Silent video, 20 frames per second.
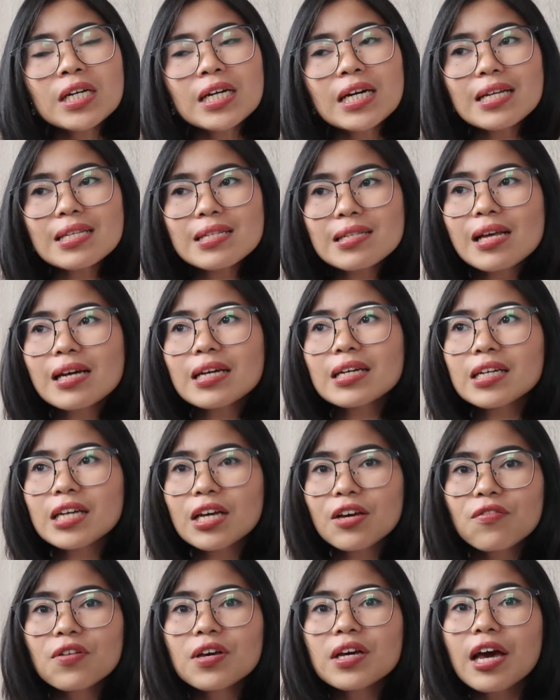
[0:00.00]
It's like
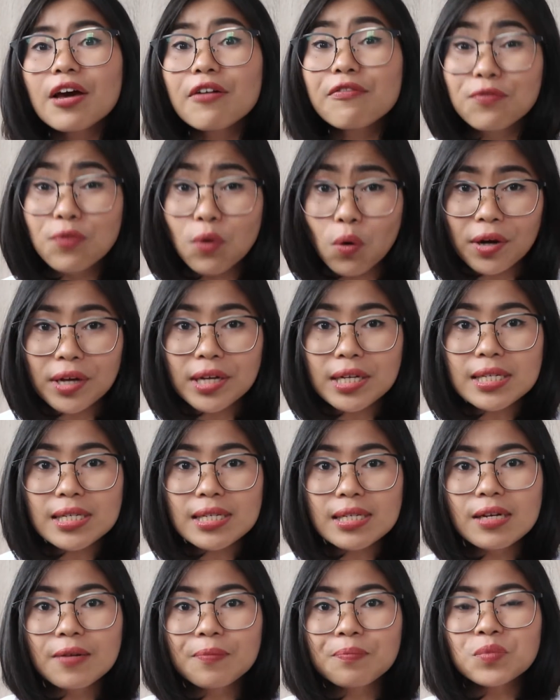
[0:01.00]
giving a
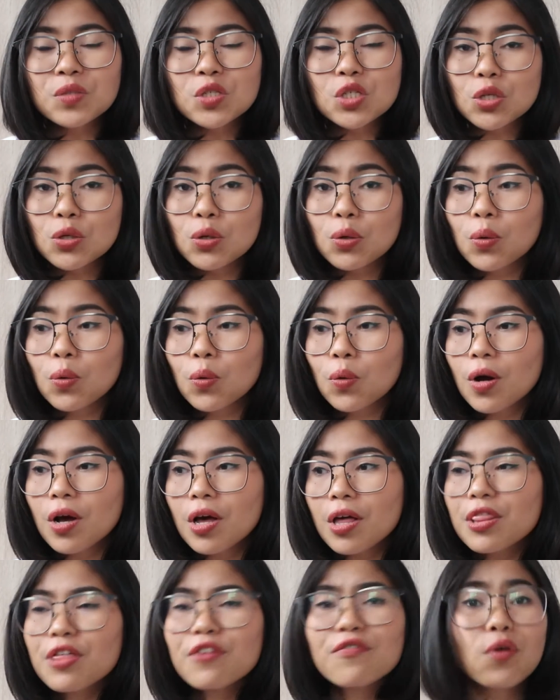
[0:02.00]
voice to
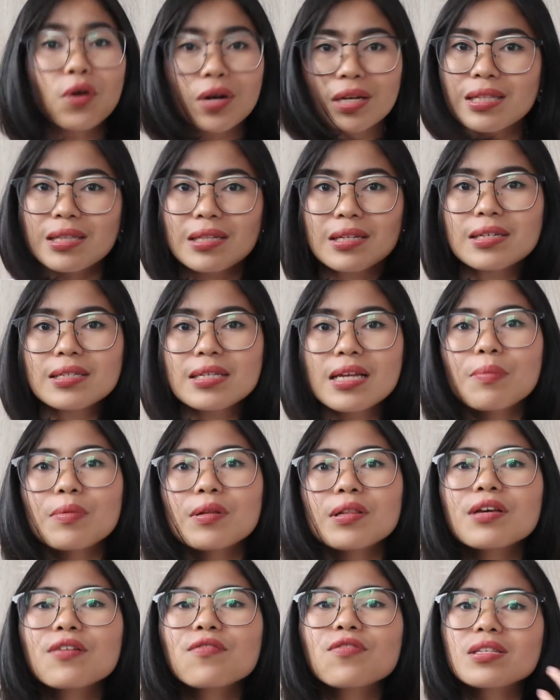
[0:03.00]
the voiceless. I
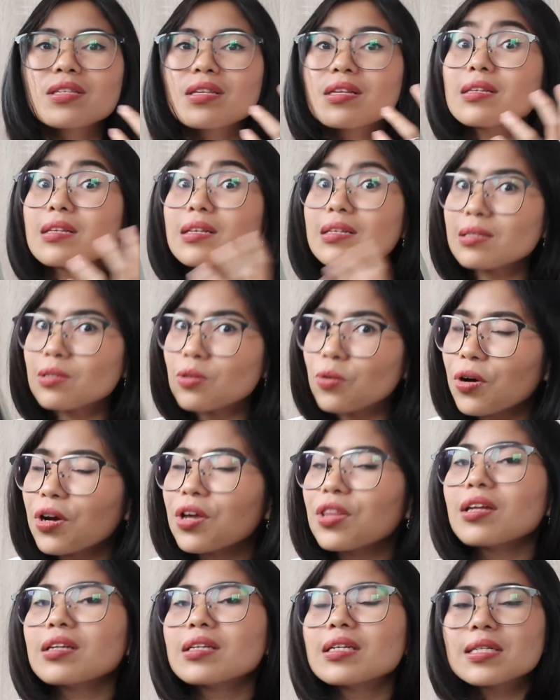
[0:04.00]
believe this is a story
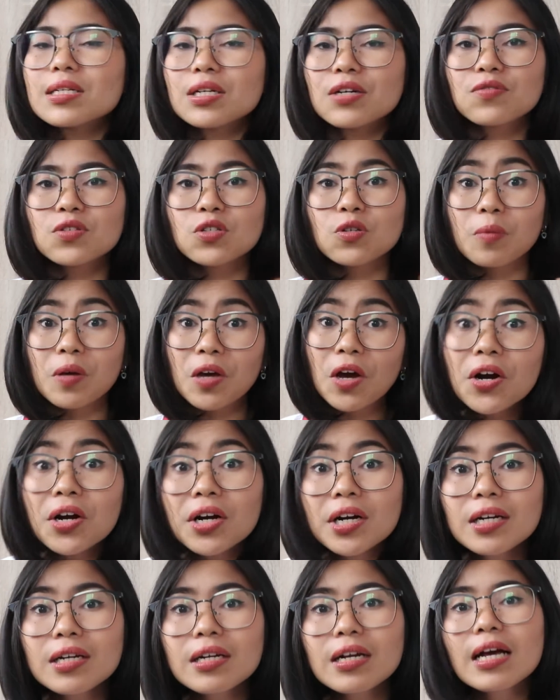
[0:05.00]
that deserves to be
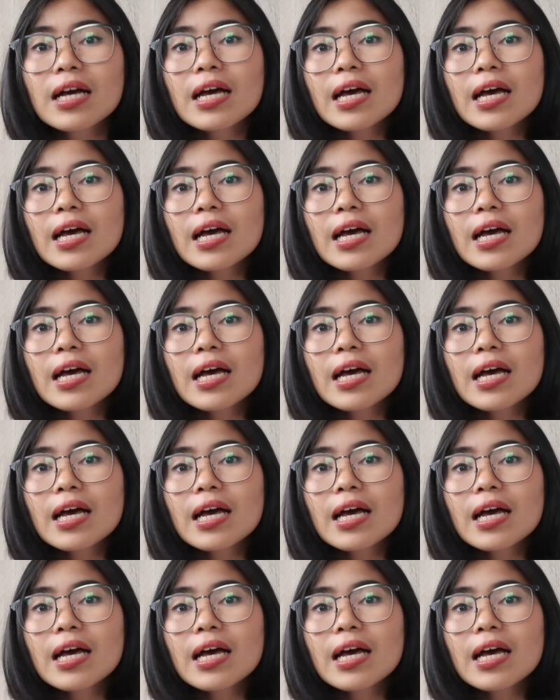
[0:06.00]
heard.